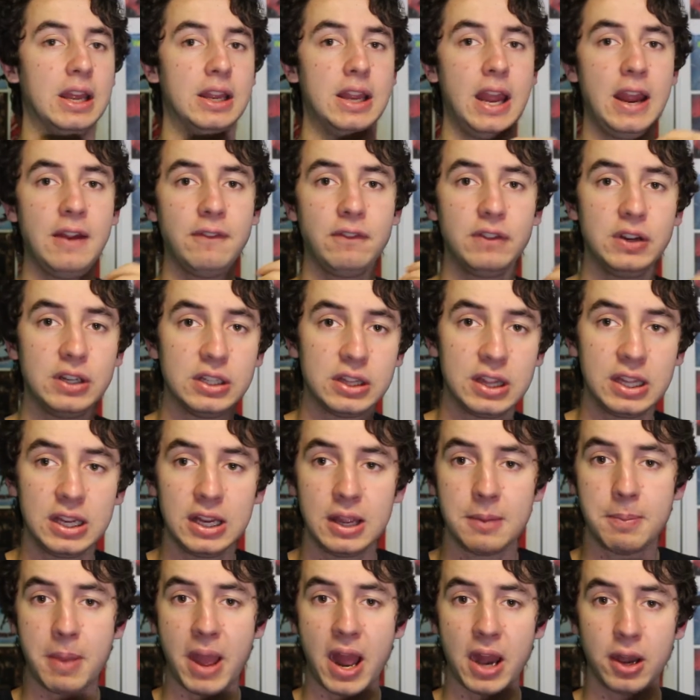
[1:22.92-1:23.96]

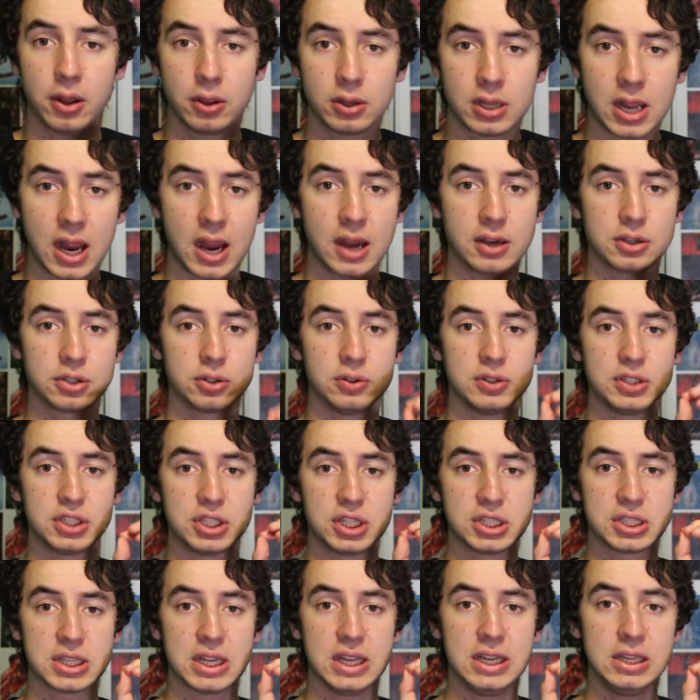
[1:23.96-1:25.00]
Everything about her character is
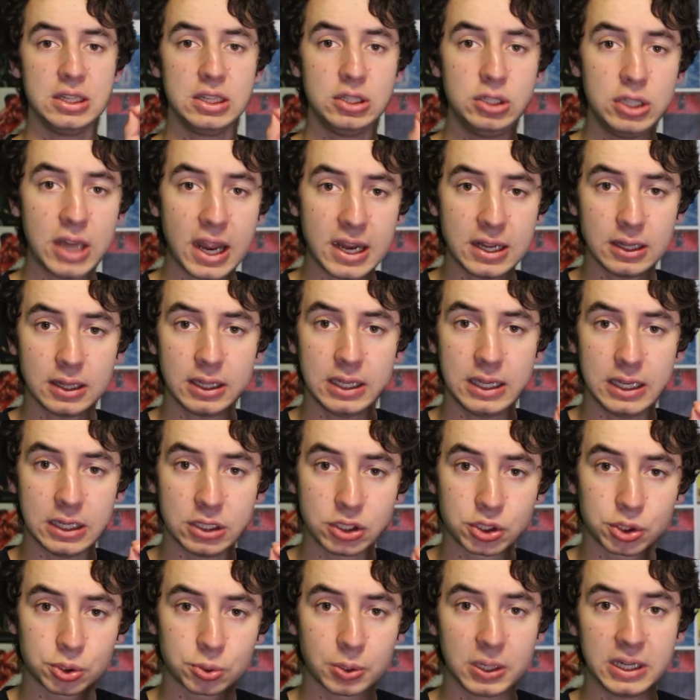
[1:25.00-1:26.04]
just innately
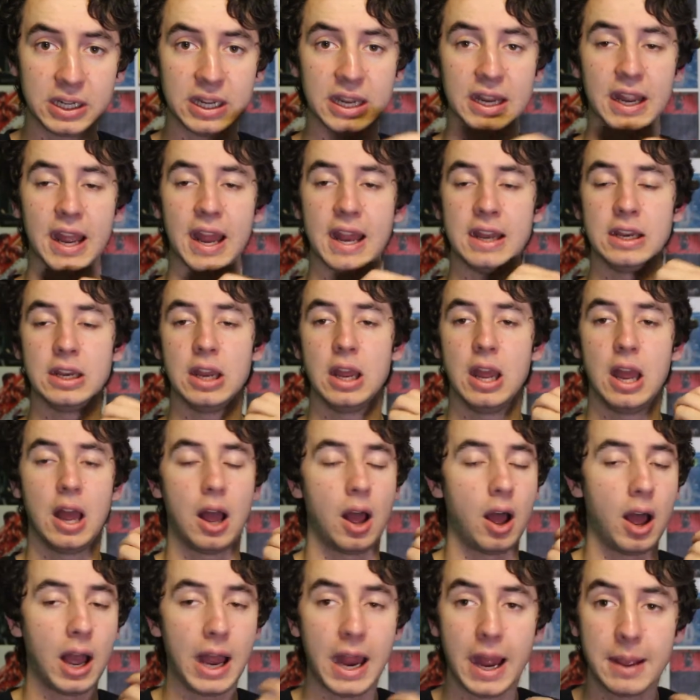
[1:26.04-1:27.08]
intriguing, and
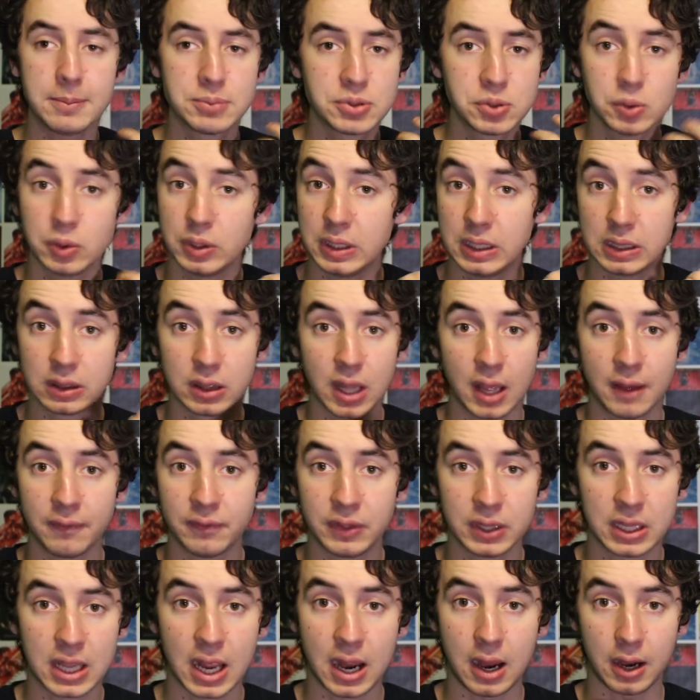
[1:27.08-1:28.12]
I absolutely love
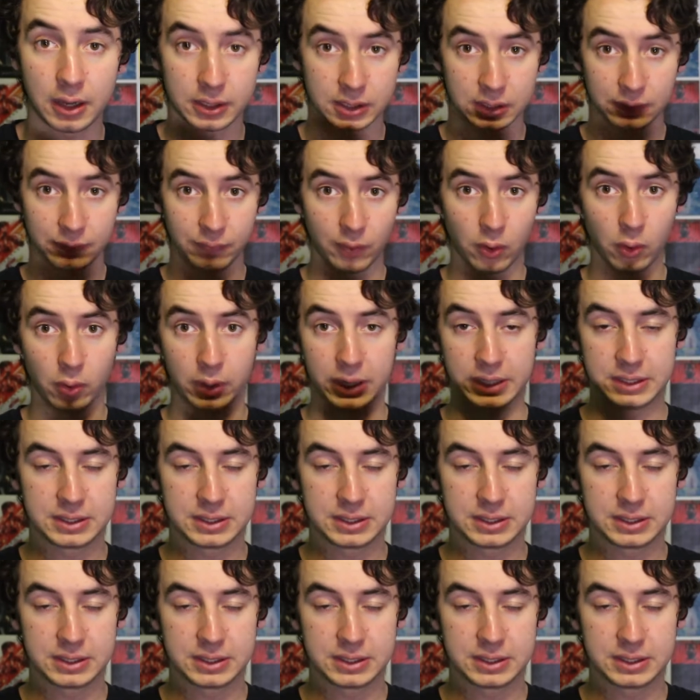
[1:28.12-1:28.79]
the character for